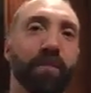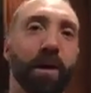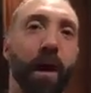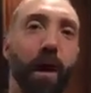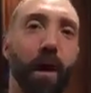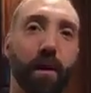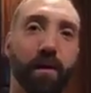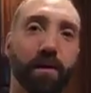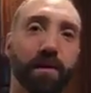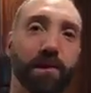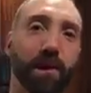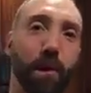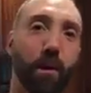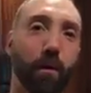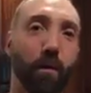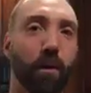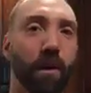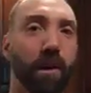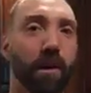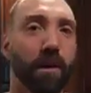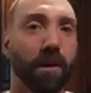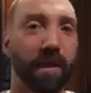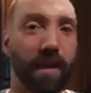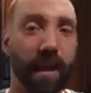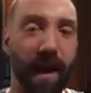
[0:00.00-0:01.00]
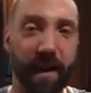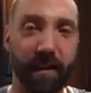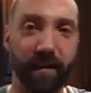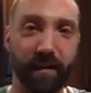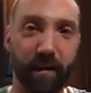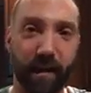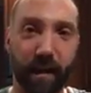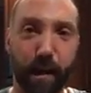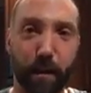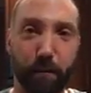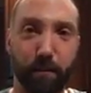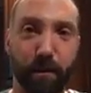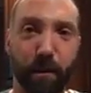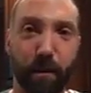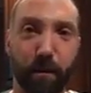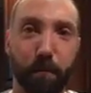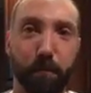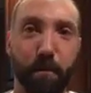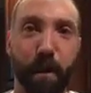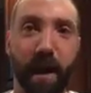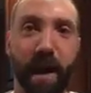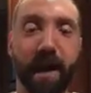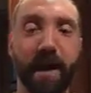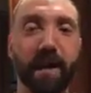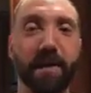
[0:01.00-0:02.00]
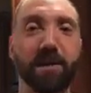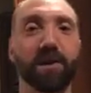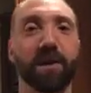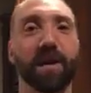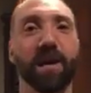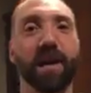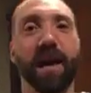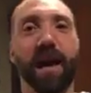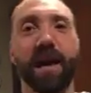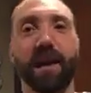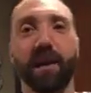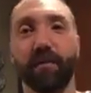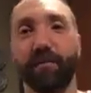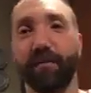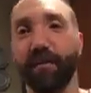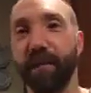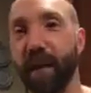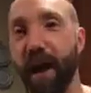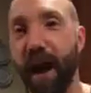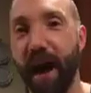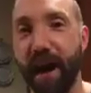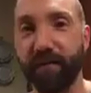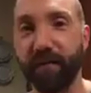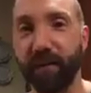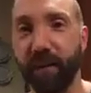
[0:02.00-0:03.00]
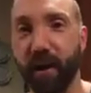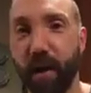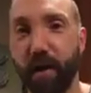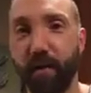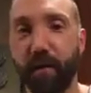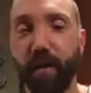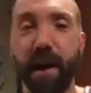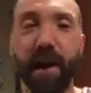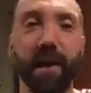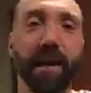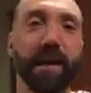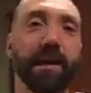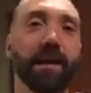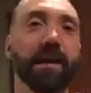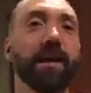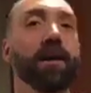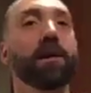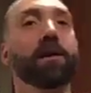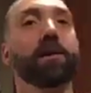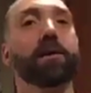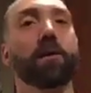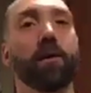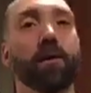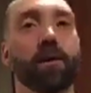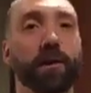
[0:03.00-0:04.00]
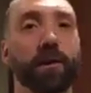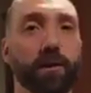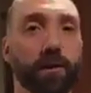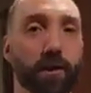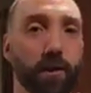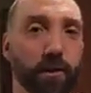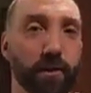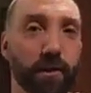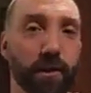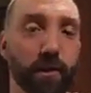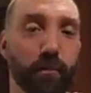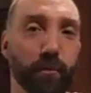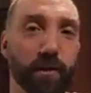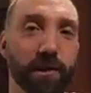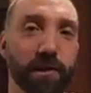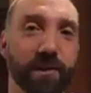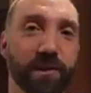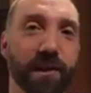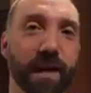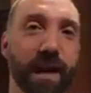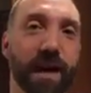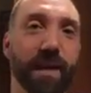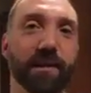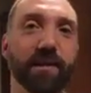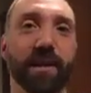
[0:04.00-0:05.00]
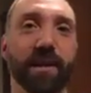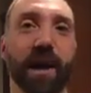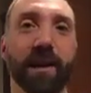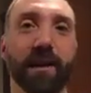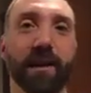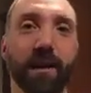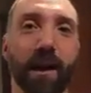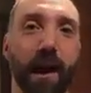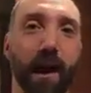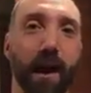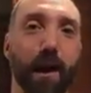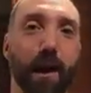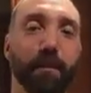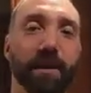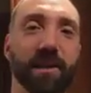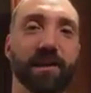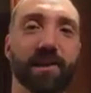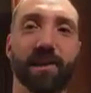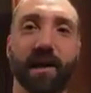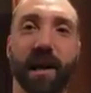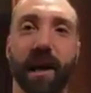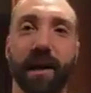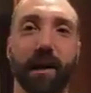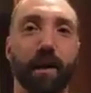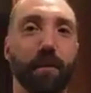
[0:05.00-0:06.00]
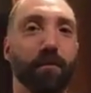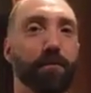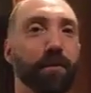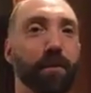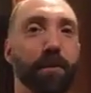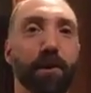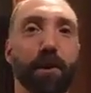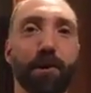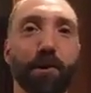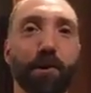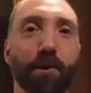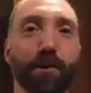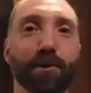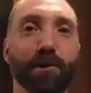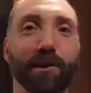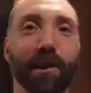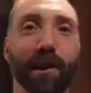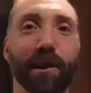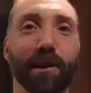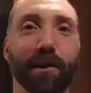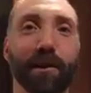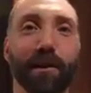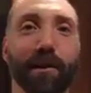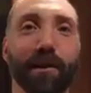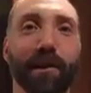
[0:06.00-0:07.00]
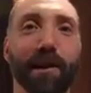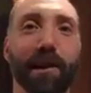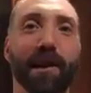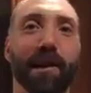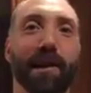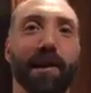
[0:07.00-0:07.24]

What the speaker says: Also, like the UpGood page. And if you haven't already, go to cookingwithseth.com and sign up for the newsletter.